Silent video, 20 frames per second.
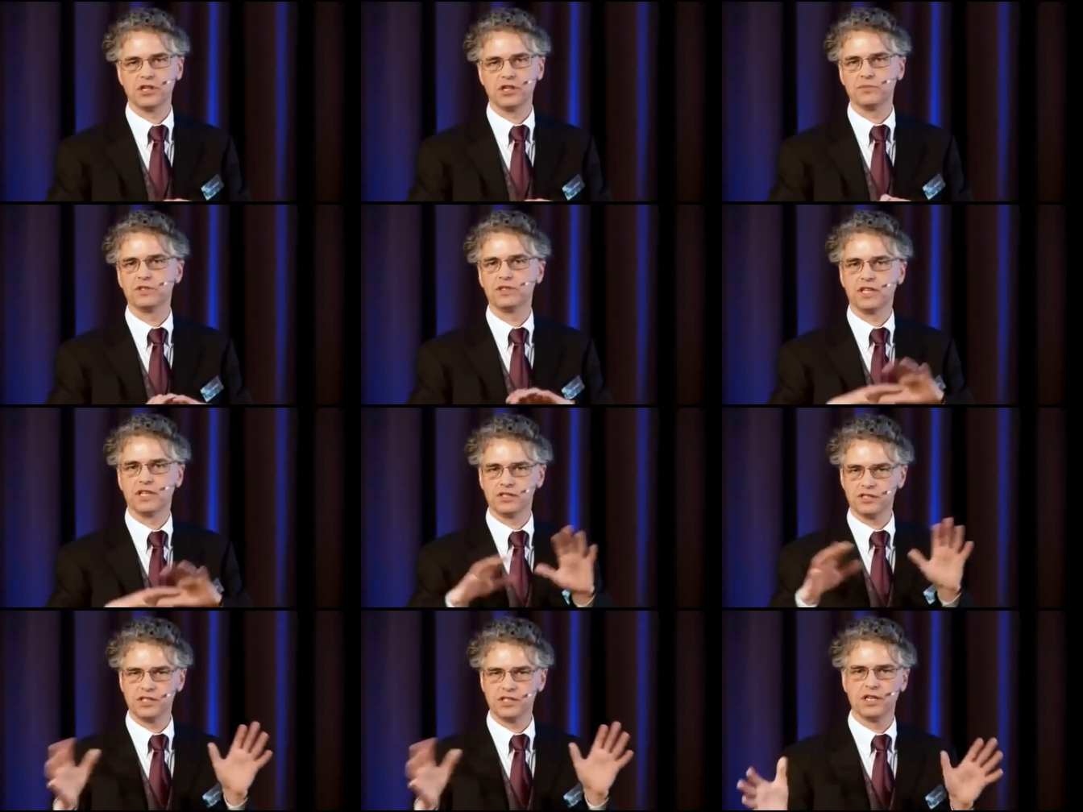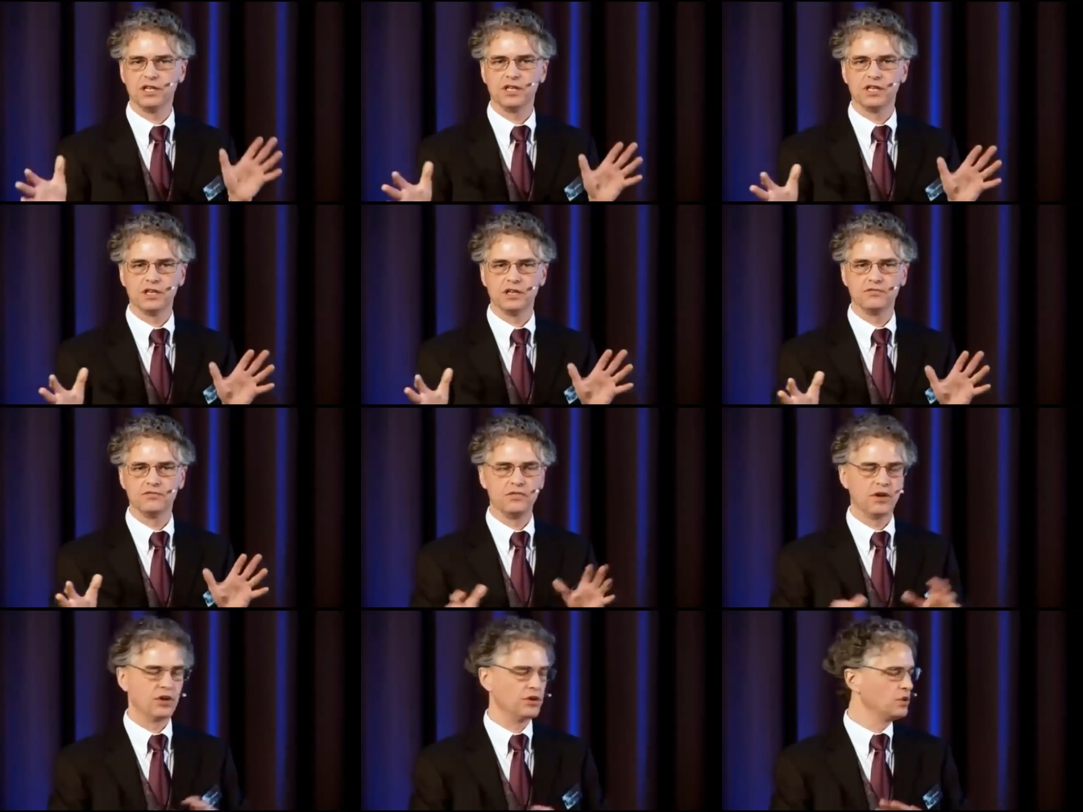something that's
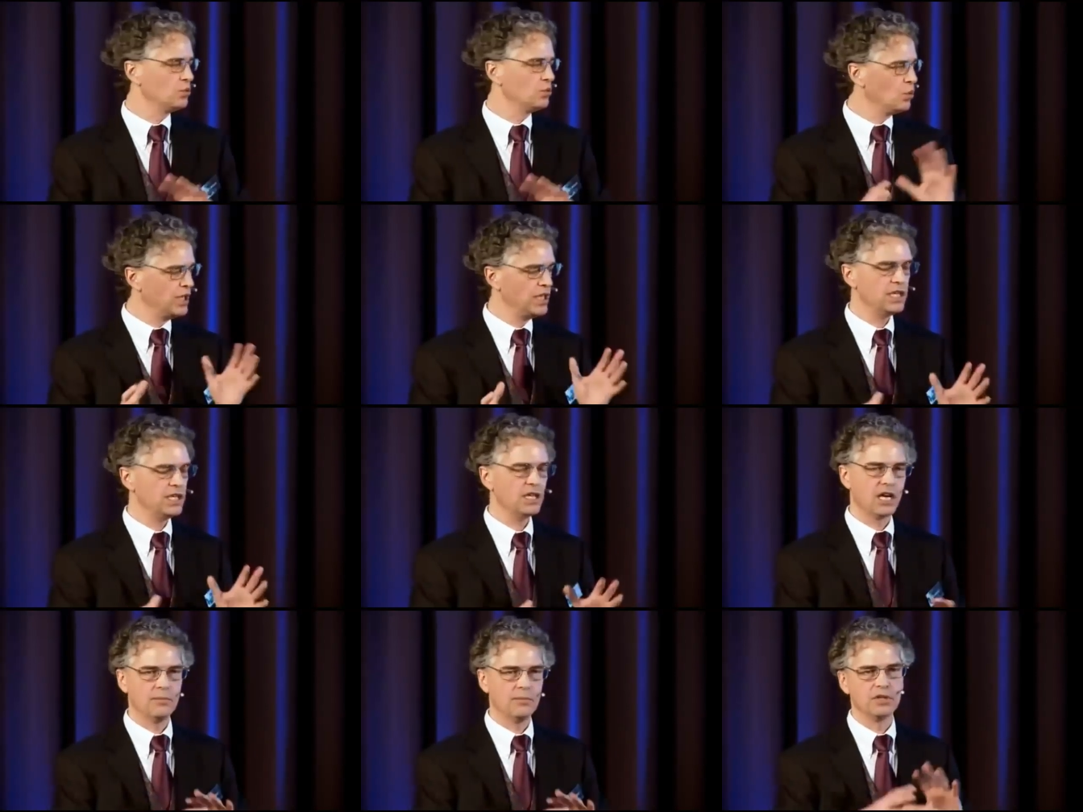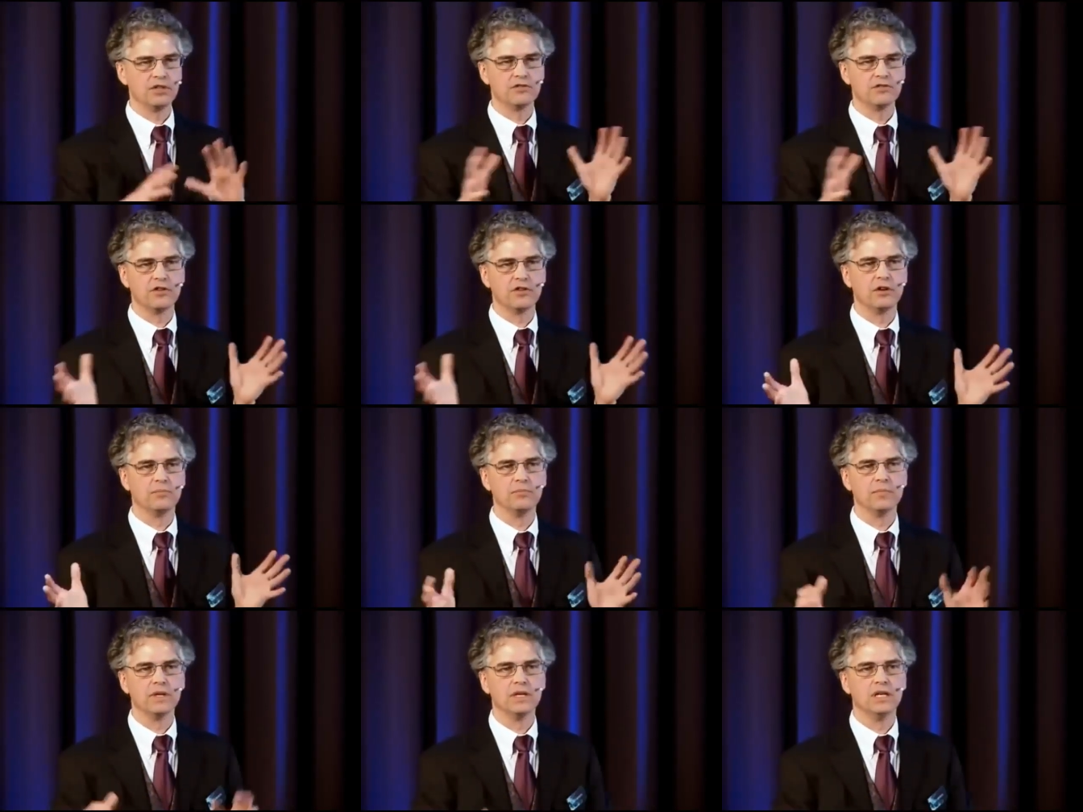very weak coming
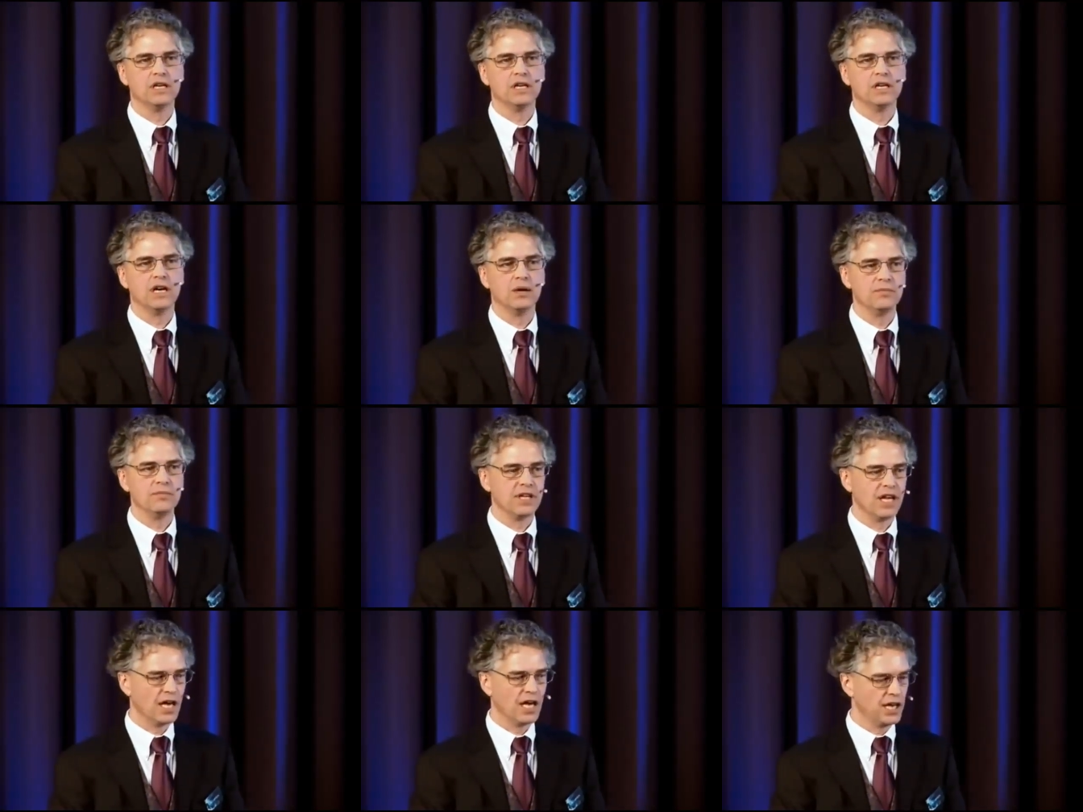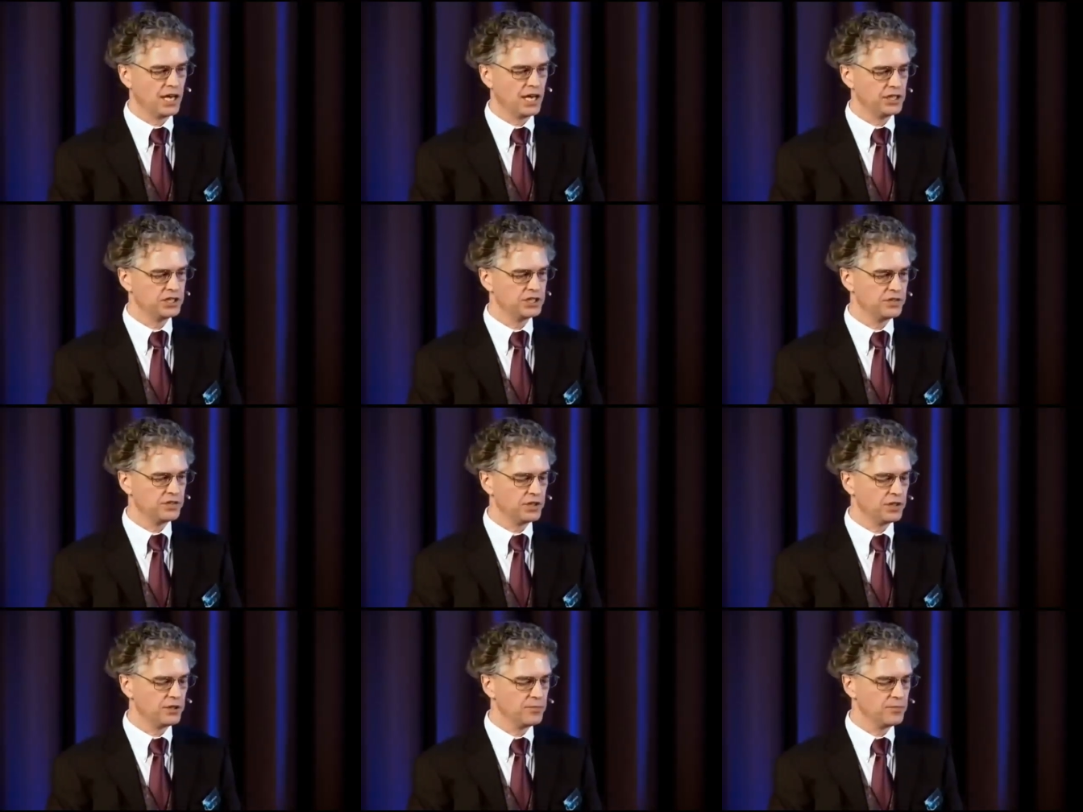from Um, the
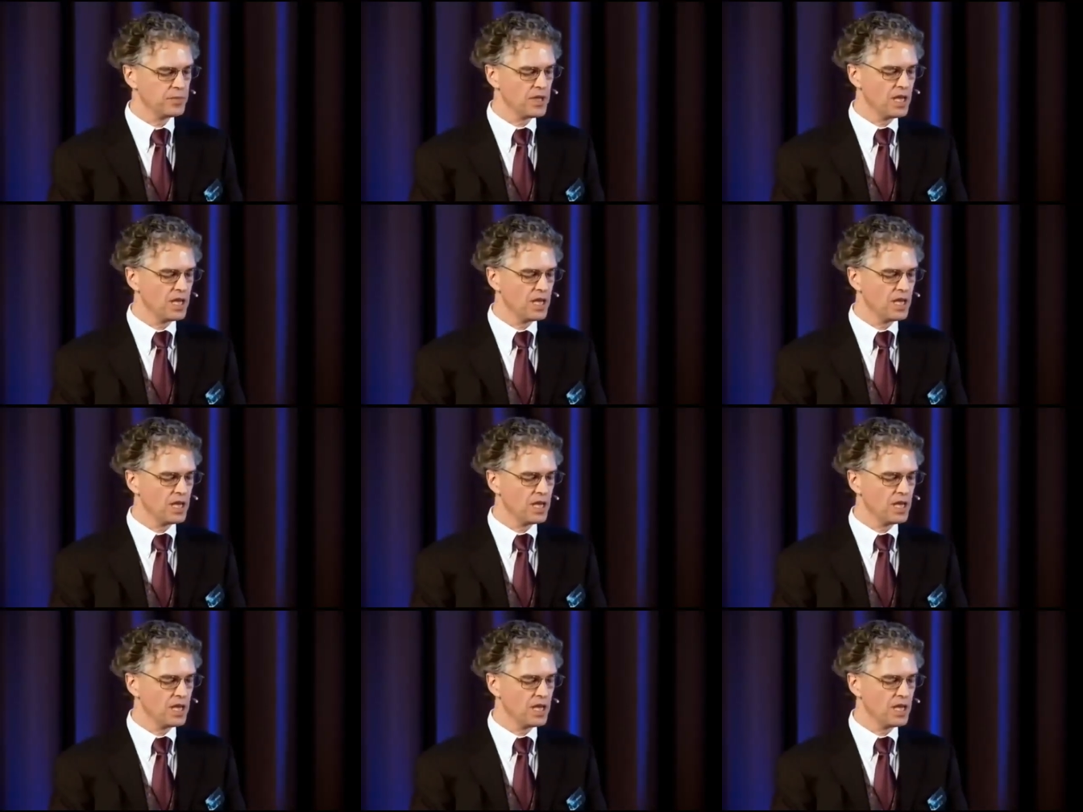ionosphere.